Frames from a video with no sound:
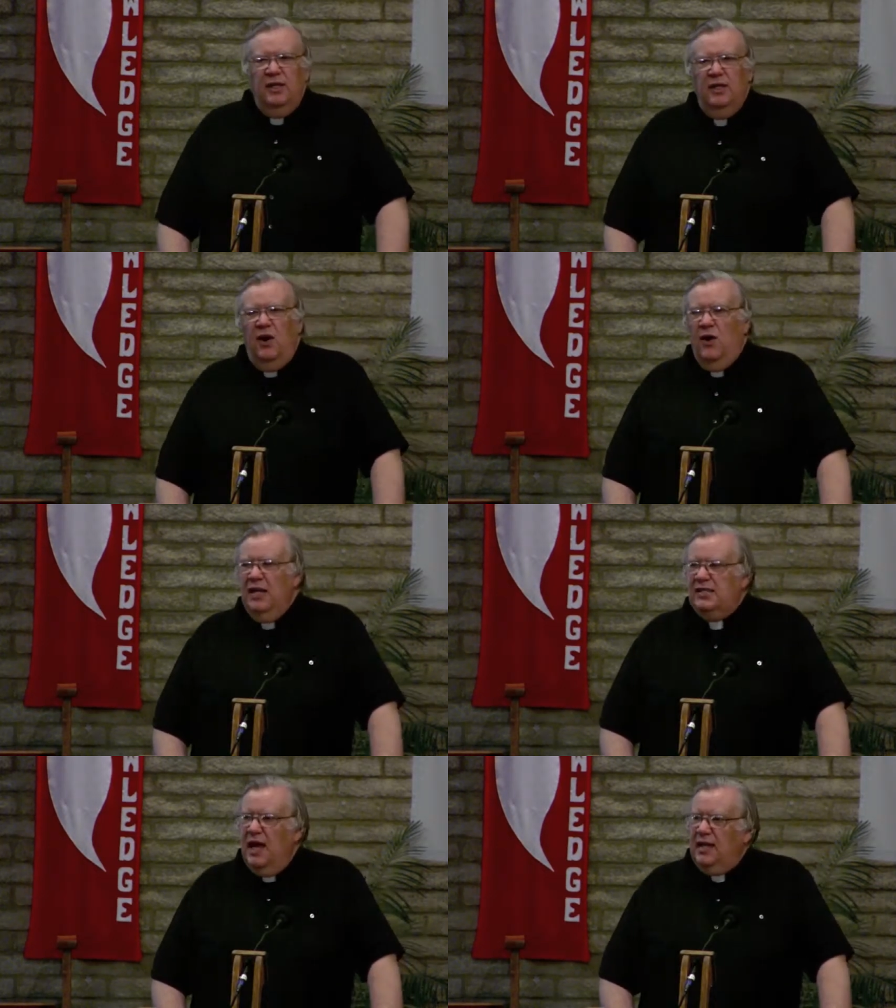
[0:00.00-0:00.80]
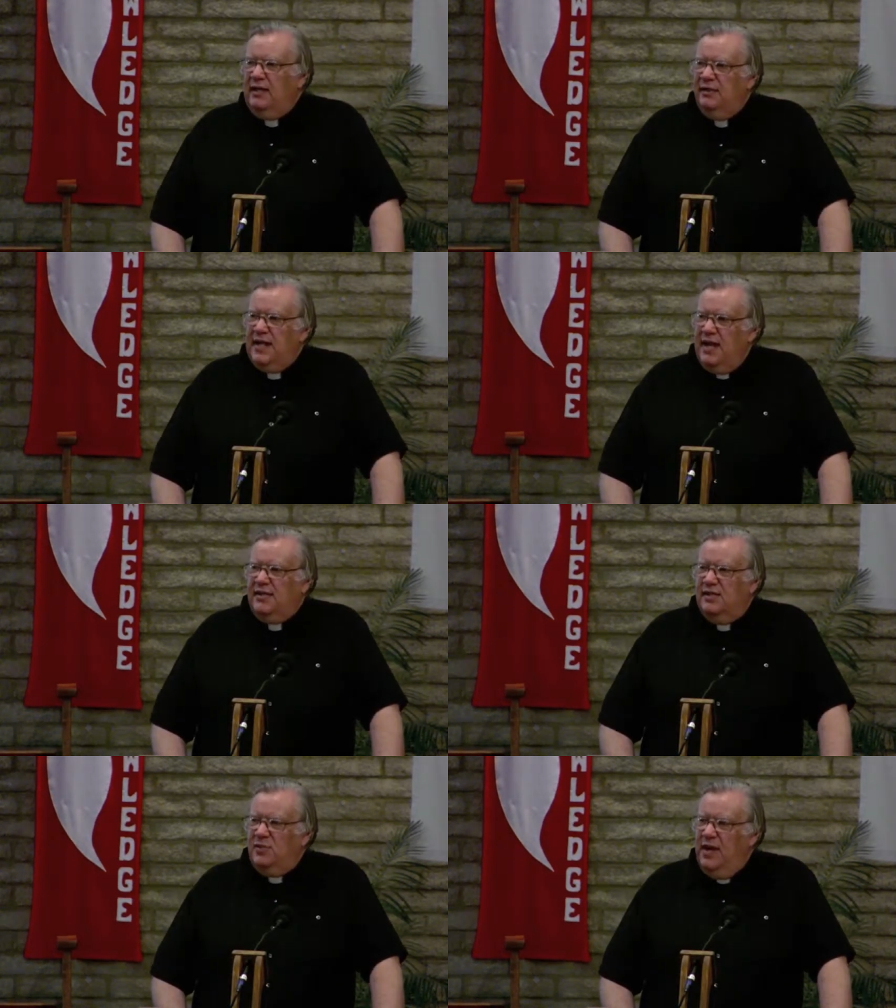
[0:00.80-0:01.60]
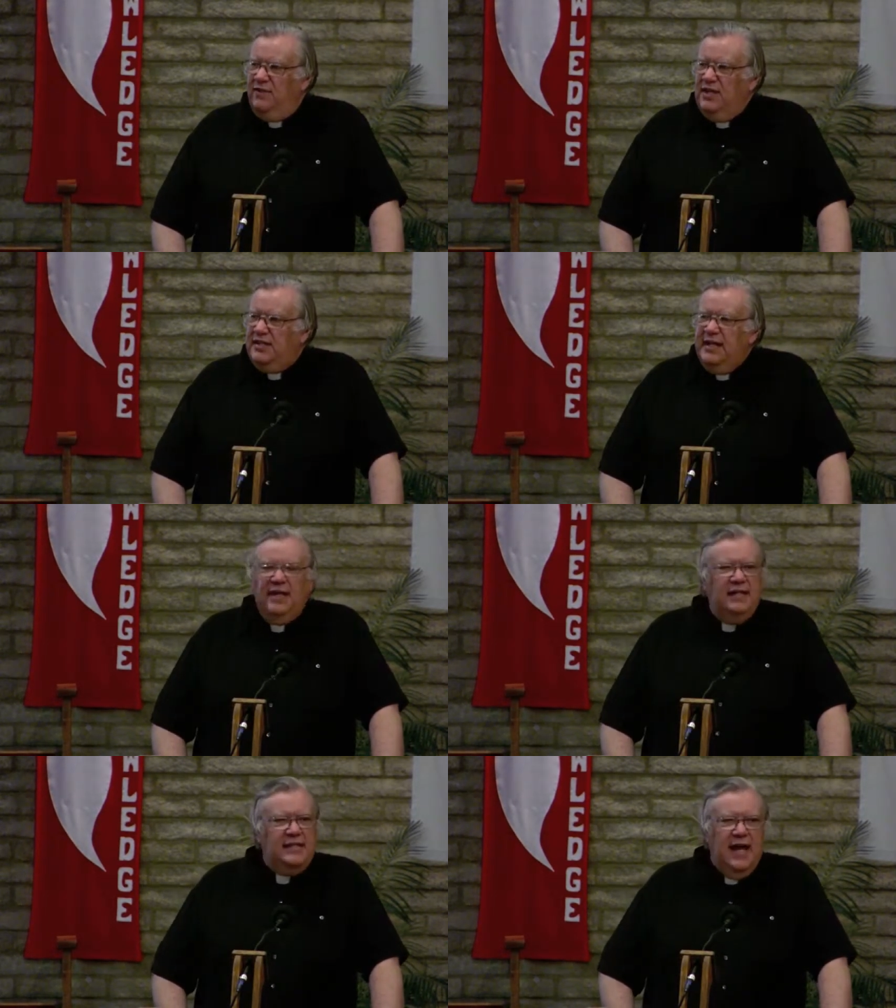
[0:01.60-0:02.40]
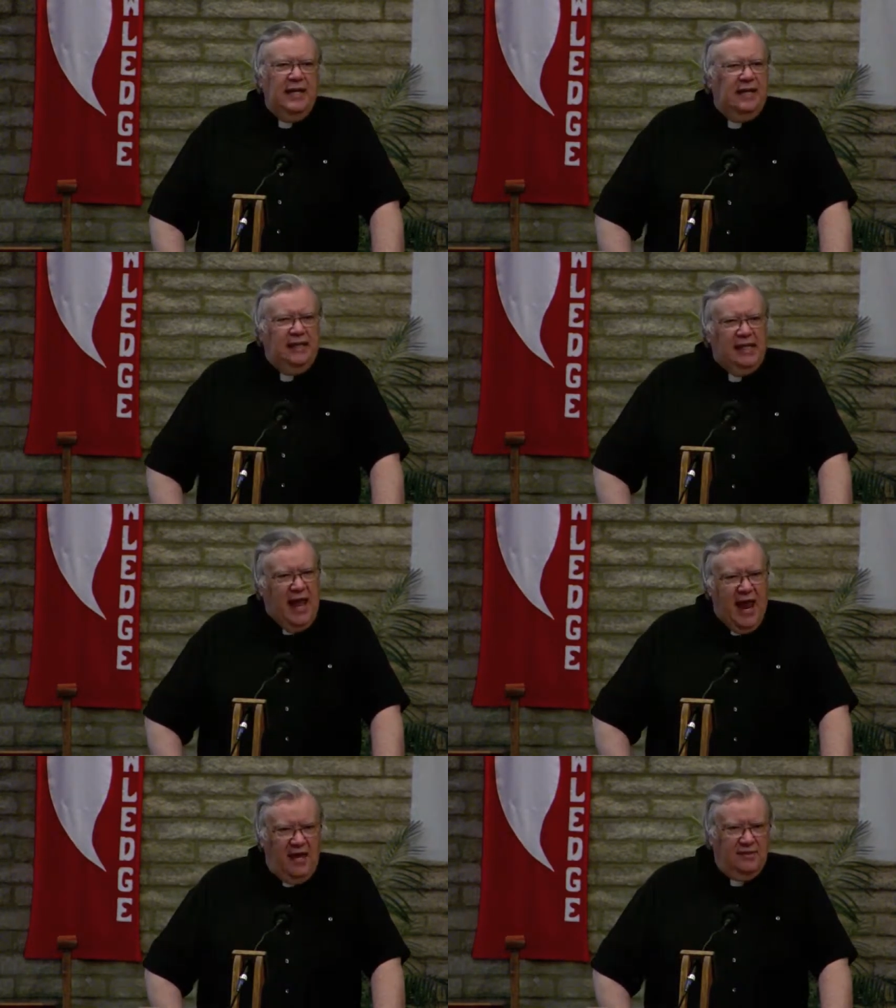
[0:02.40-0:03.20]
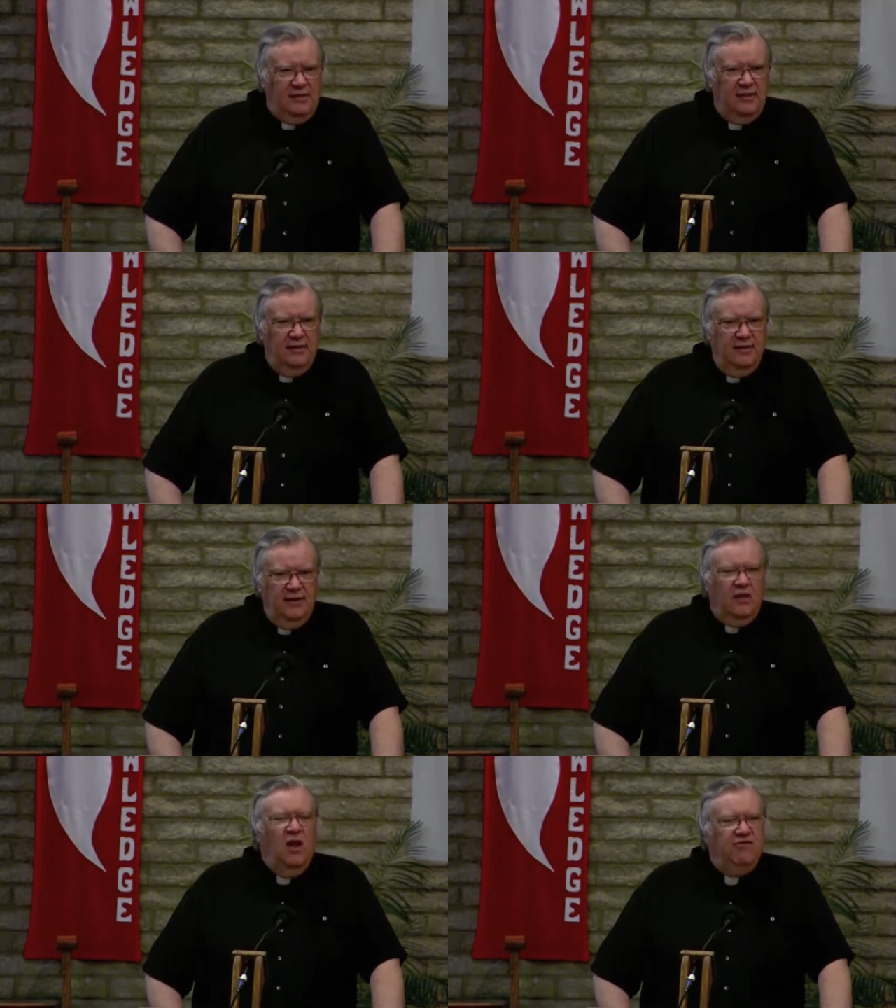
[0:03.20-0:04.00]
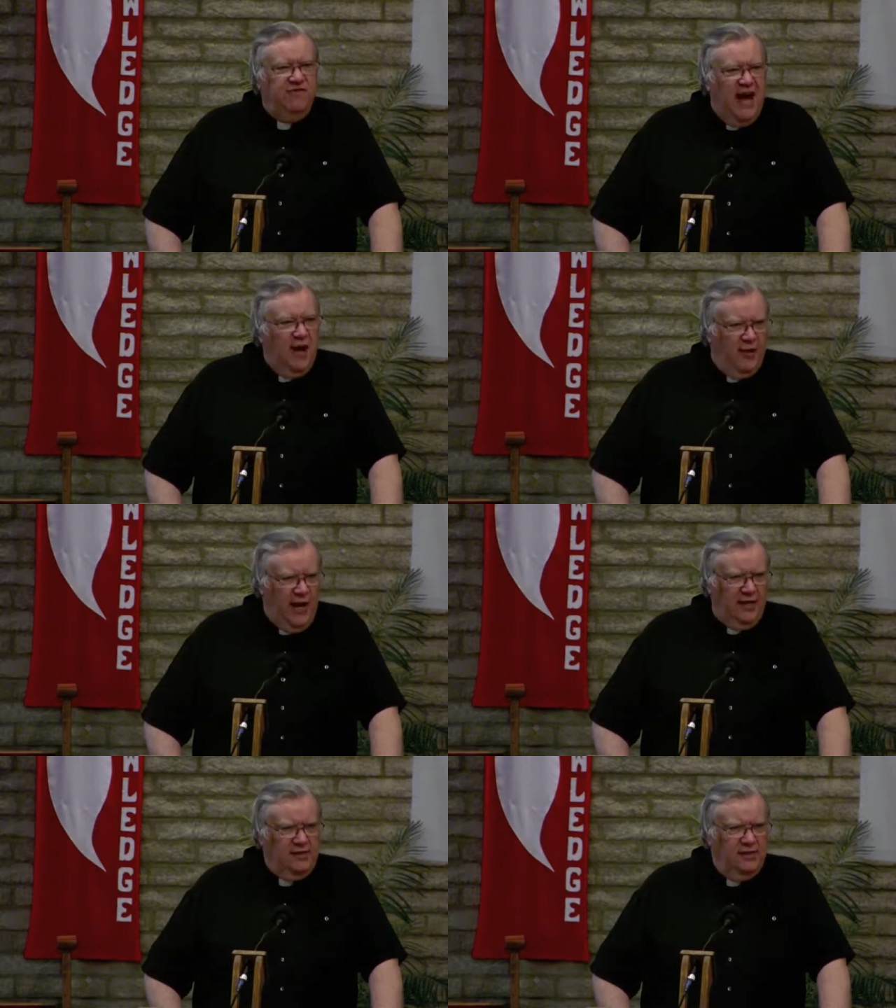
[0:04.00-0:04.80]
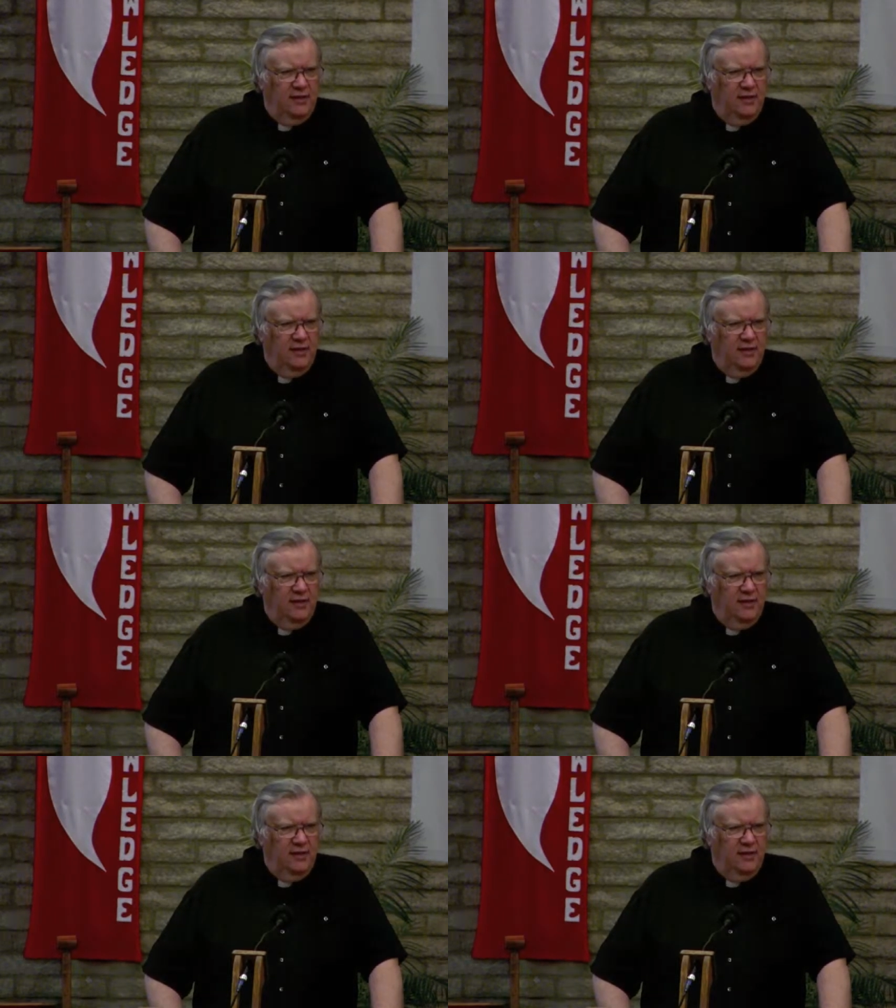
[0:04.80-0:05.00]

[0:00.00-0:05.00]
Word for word: You know, it's like in Texas, we have these teeny tiny little ants. They're called fire ants.